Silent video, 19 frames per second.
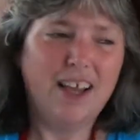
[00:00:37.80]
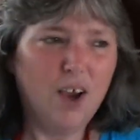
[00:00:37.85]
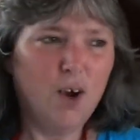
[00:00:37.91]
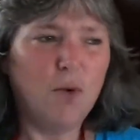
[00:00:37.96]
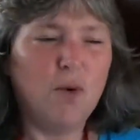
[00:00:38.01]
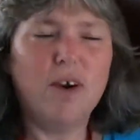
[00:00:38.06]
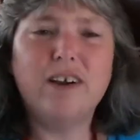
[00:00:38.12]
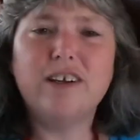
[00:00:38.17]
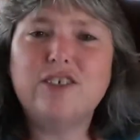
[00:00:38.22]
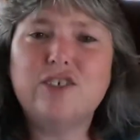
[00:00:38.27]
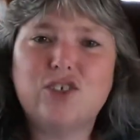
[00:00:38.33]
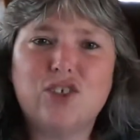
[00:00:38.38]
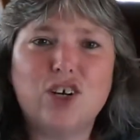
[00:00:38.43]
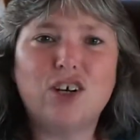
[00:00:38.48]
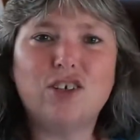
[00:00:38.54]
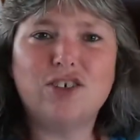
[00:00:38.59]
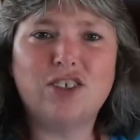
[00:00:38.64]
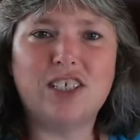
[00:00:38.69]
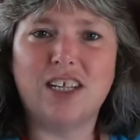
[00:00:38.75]
We're in
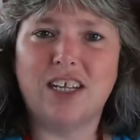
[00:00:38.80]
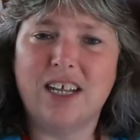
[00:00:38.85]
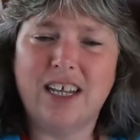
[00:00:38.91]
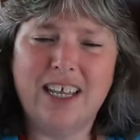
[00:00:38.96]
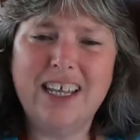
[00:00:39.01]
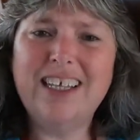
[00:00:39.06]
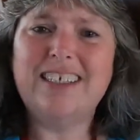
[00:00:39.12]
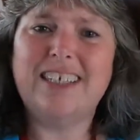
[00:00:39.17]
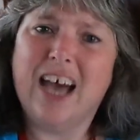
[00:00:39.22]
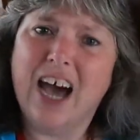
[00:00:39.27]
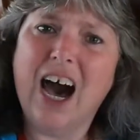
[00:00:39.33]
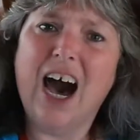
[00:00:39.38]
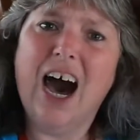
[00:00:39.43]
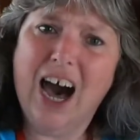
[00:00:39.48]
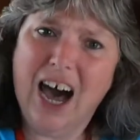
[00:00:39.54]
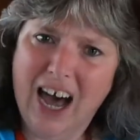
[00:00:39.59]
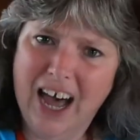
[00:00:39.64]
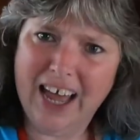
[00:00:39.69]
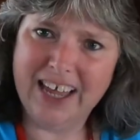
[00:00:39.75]
Charleston. It's
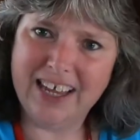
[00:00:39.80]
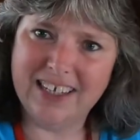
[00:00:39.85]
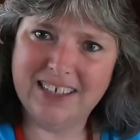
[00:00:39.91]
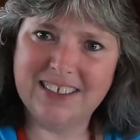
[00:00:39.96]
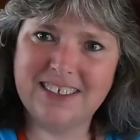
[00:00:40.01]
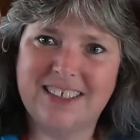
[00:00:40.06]
hot.